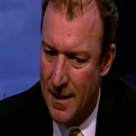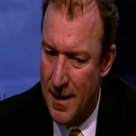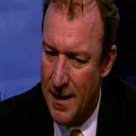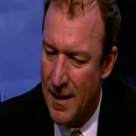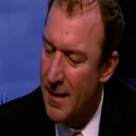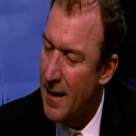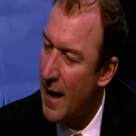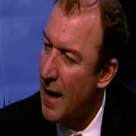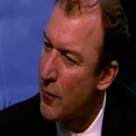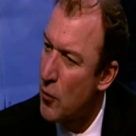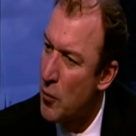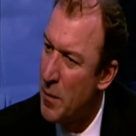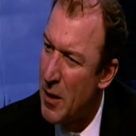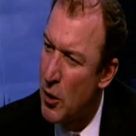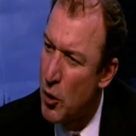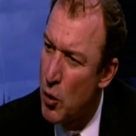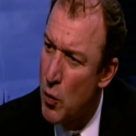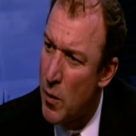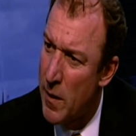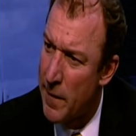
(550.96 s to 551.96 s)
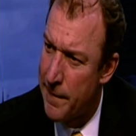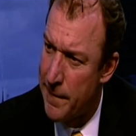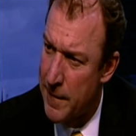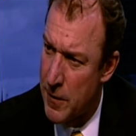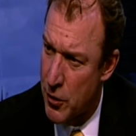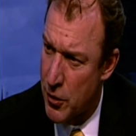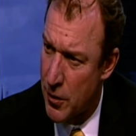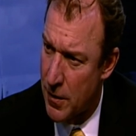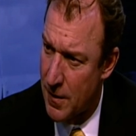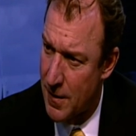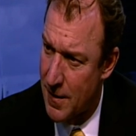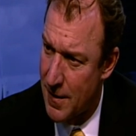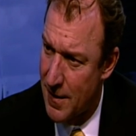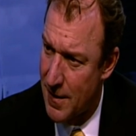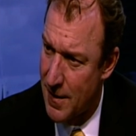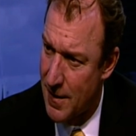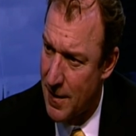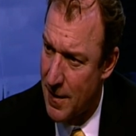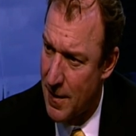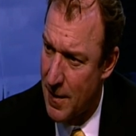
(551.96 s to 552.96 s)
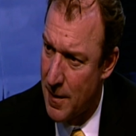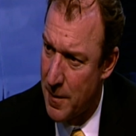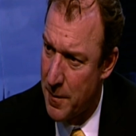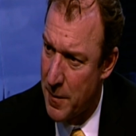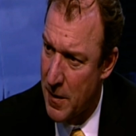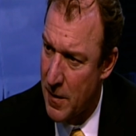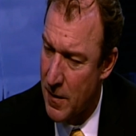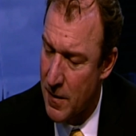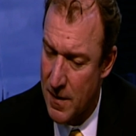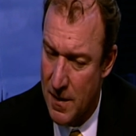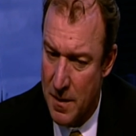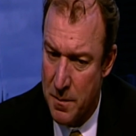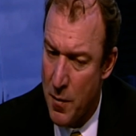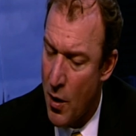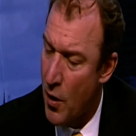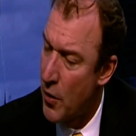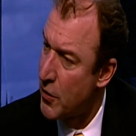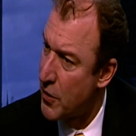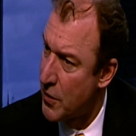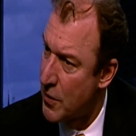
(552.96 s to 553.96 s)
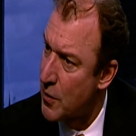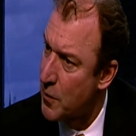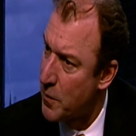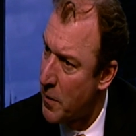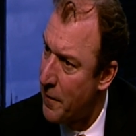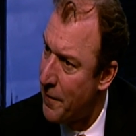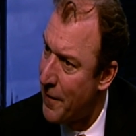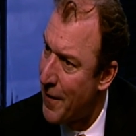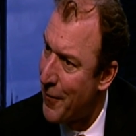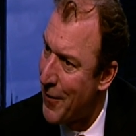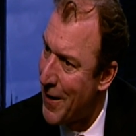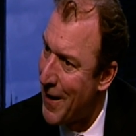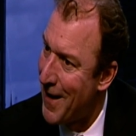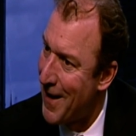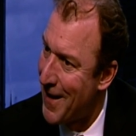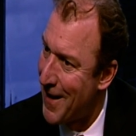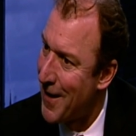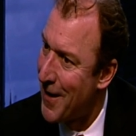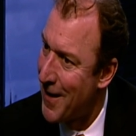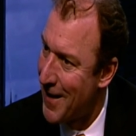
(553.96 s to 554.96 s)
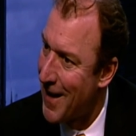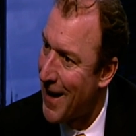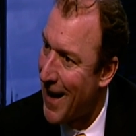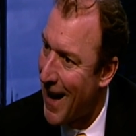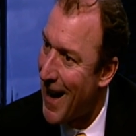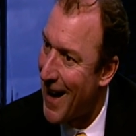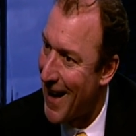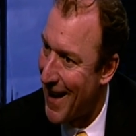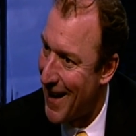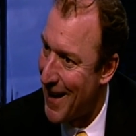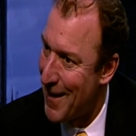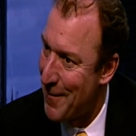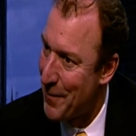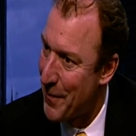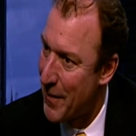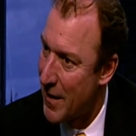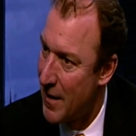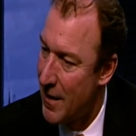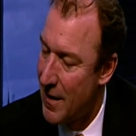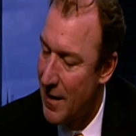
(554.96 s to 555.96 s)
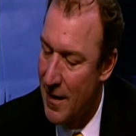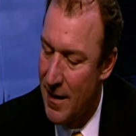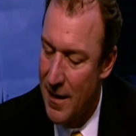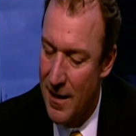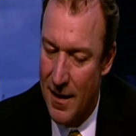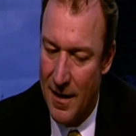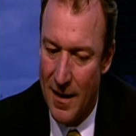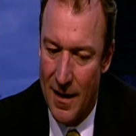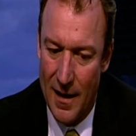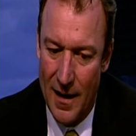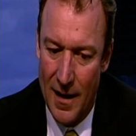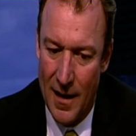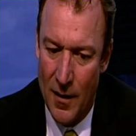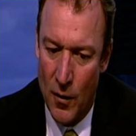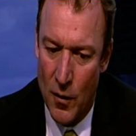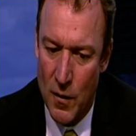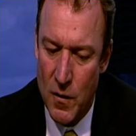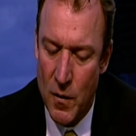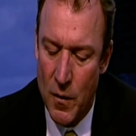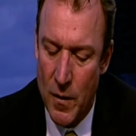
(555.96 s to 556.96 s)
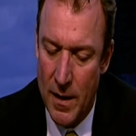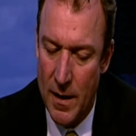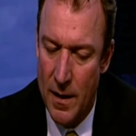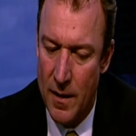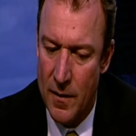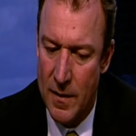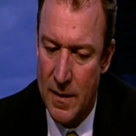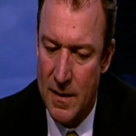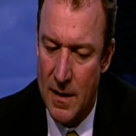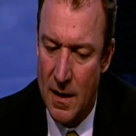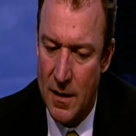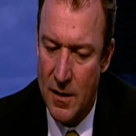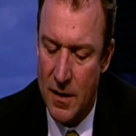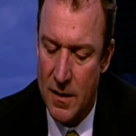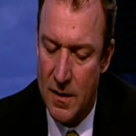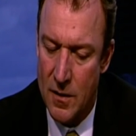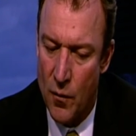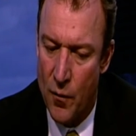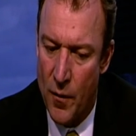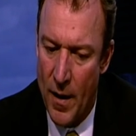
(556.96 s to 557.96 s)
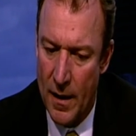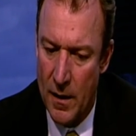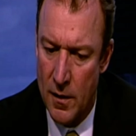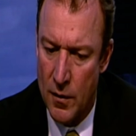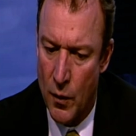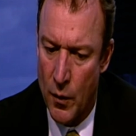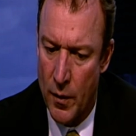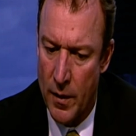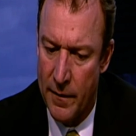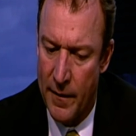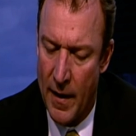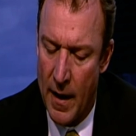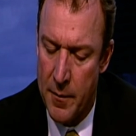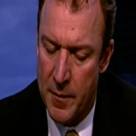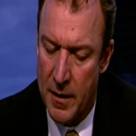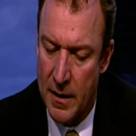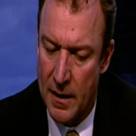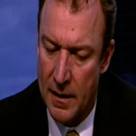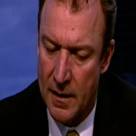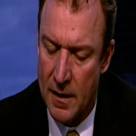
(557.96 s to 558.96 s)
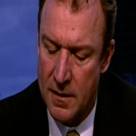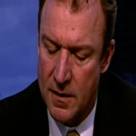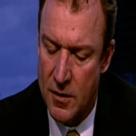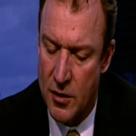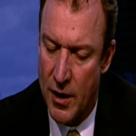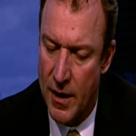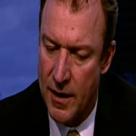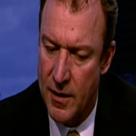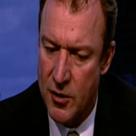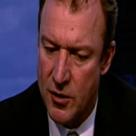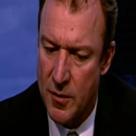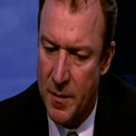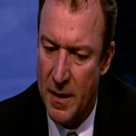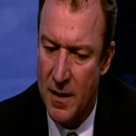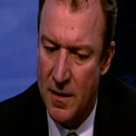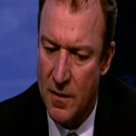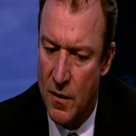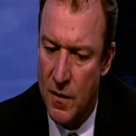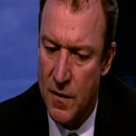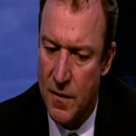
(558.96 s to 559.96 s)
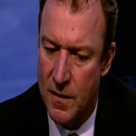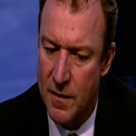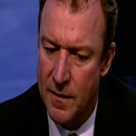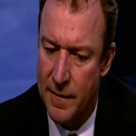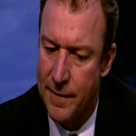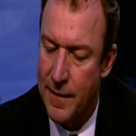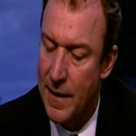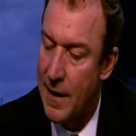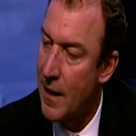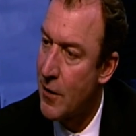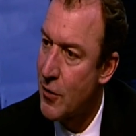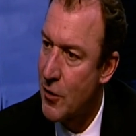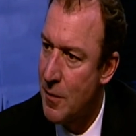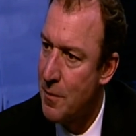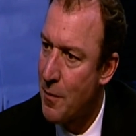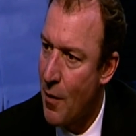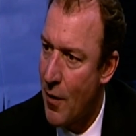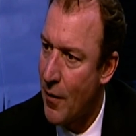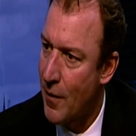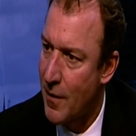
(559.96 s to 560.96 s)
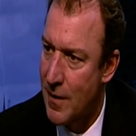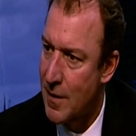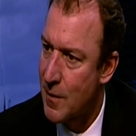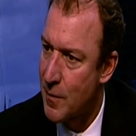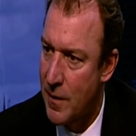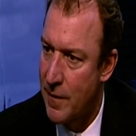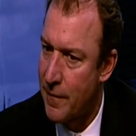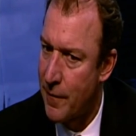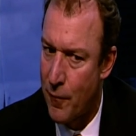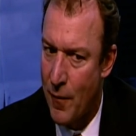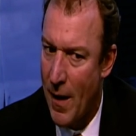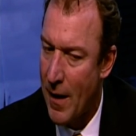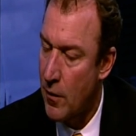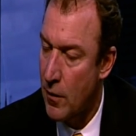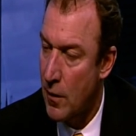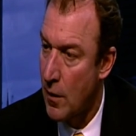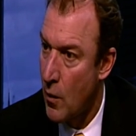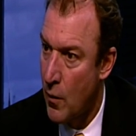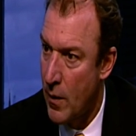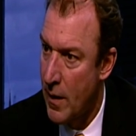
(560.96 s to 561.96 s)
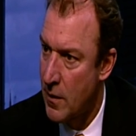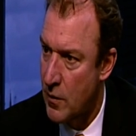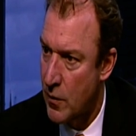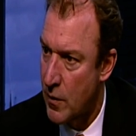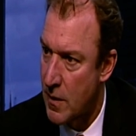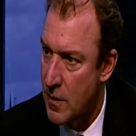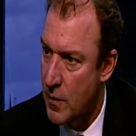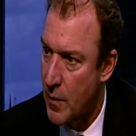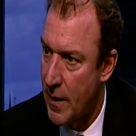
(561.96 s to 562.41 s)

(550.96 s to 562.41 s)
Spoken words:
did not have to be too efficient because the margins were very high. And also here, it's not just the regulatory environment that has changed, but it's also the financial markets with record low interest